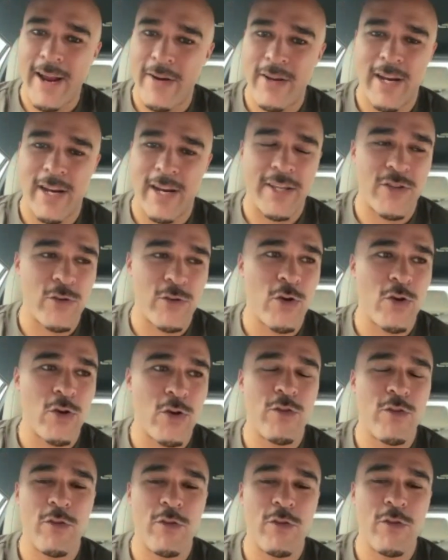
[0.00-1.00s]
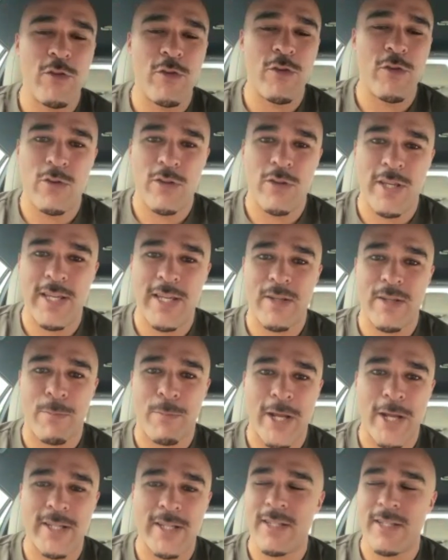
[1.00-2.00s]
Like he has a
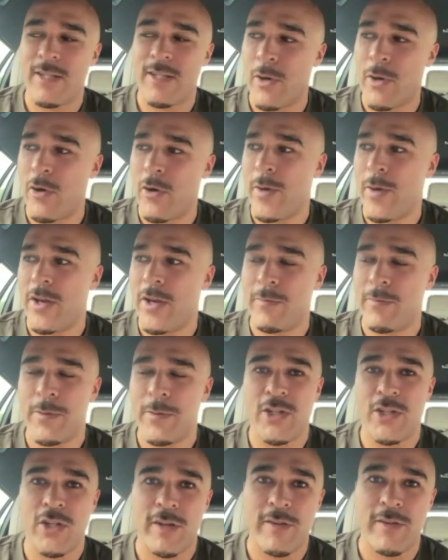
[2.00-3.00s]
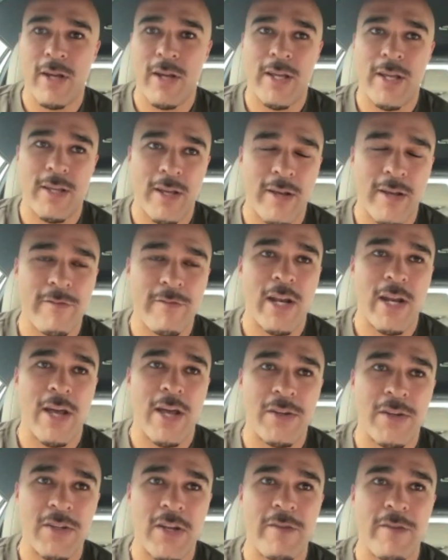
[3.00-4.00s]
presence about him on the pitch. I have a
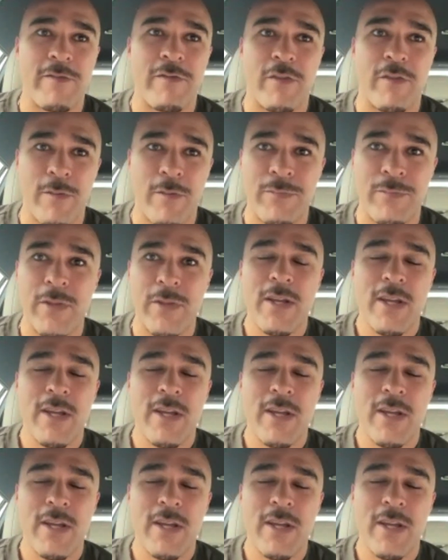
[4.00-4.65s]
lot of time for him.